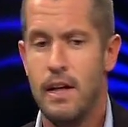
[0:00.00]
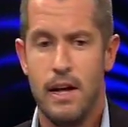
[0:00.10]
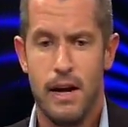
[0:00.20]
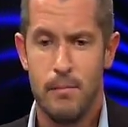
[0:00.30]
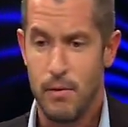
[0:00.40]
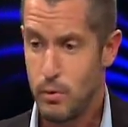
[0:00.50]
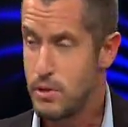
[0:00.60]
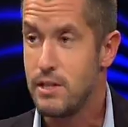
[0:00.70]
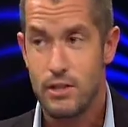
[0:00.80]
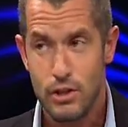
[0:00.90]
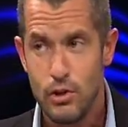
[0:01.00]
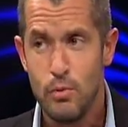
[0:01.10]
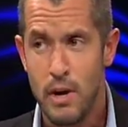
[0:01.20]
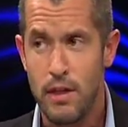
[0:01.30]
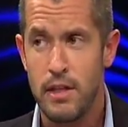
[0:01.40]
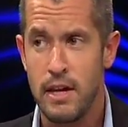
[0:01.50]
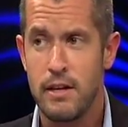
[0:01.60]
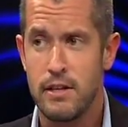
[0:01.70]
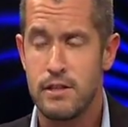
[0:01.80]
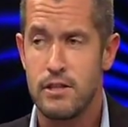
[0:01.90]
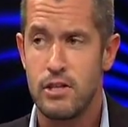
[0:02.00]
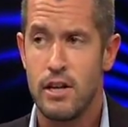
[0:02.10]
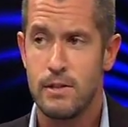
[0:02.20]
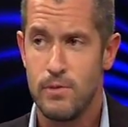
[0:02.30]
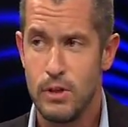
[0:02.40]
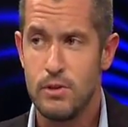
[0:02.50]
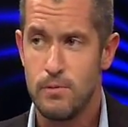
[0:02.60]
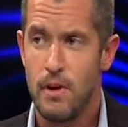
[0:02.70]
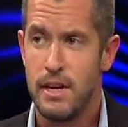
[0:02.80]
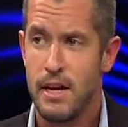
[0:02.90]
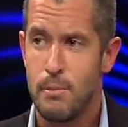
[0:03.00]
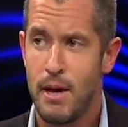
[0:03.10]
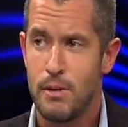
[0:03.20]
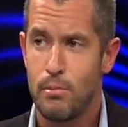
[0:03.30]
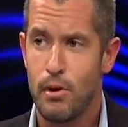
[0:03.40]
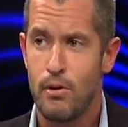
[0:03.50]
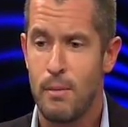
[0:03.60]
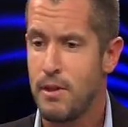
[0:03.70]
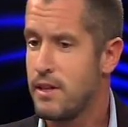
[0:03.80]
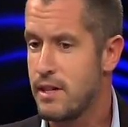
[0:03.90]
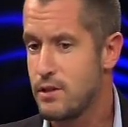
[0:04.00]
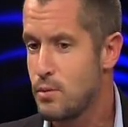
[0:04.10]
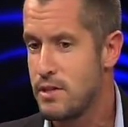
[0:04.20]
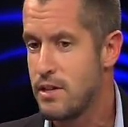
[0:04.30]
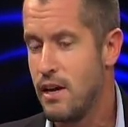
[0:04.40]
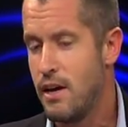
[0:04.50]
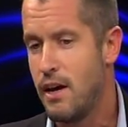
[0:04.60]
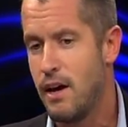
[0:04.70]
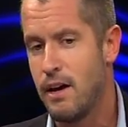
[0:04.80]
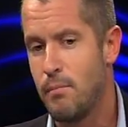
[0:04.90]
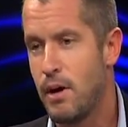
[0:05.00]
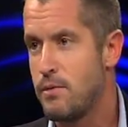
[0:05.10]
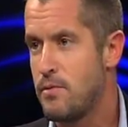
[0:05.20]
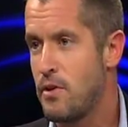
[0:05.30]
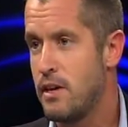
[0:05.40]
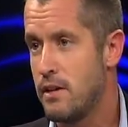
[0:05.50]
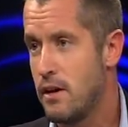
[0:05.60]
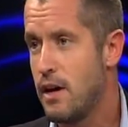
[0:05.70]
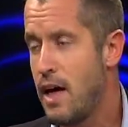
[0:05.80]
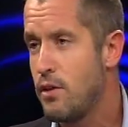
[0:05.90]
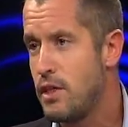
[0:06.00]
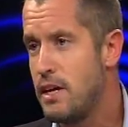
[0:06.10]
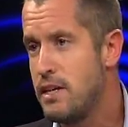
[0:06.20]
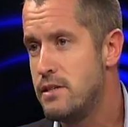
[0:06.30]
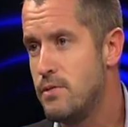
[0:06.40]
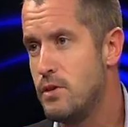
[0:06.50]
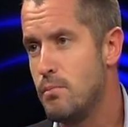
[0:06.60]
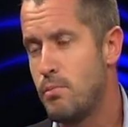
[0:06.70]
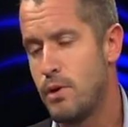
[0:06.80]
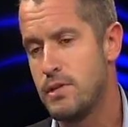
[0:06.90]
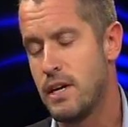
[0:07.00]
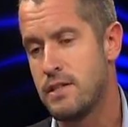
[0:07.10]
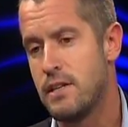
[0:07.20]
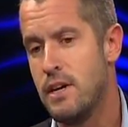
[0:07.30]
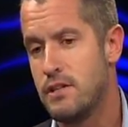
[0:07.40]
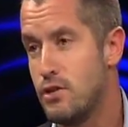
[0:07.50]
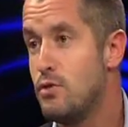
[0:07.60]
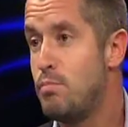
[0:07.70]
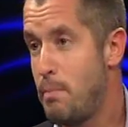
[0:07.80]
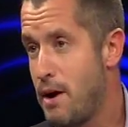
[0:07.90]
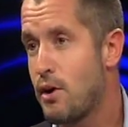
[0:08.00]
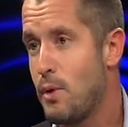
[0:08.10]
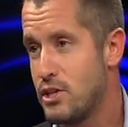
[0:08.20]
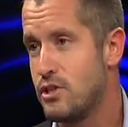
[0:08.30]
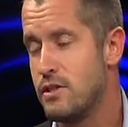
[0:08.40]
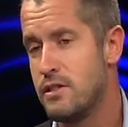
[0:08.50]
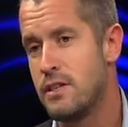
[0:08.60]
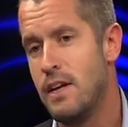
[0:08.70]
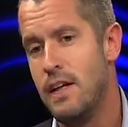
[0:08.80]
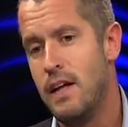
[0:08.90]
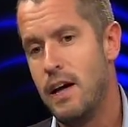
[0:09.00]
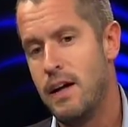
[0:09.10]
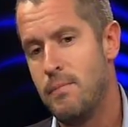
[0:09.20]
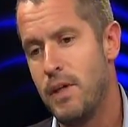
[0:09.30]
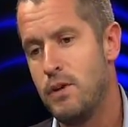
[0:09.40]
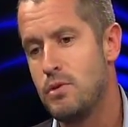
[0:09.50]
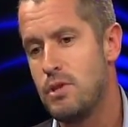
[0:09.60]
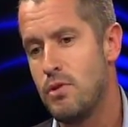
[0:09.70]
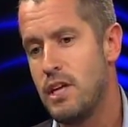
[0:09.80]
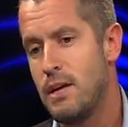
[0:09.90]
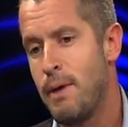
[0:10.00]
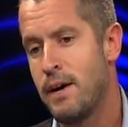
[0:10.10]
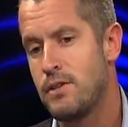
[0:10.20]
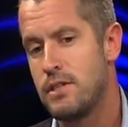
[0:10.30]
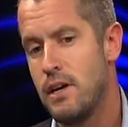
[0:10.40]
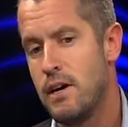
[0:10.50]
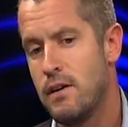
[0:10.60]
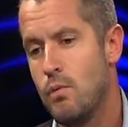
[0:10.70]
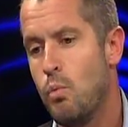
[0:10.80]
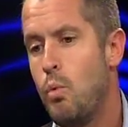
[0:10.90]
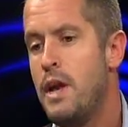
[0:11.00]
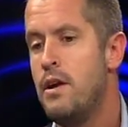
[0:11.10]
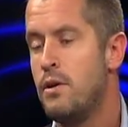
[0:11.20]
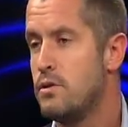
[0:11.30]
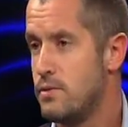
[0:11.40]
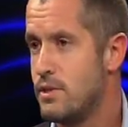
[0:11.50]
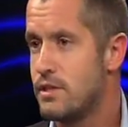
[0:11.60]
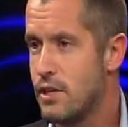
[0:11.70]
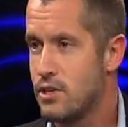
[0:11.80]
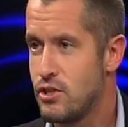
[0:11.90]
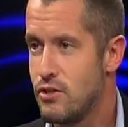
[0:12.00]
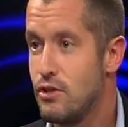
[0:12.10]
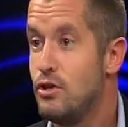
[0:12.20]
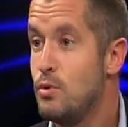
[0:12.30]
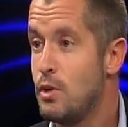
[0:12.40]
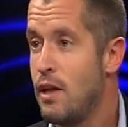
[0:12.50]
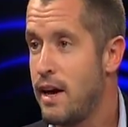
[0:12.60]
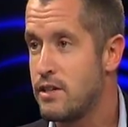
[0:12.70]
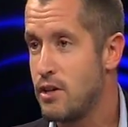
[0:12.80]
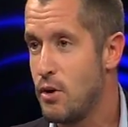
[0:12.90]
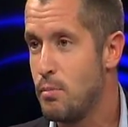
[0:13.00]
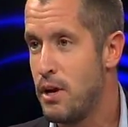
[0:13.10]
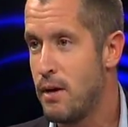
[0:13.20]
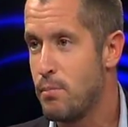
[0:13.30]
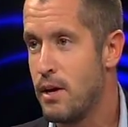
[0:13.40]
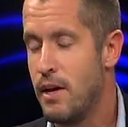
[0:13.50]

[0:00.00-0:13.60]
Of course, it's a two-way thing, and it's the chance for you to find out about the program. I think that's always part of a very healthy interview process. So do prepare questions, and also think about windows of discussion that you would like to open up.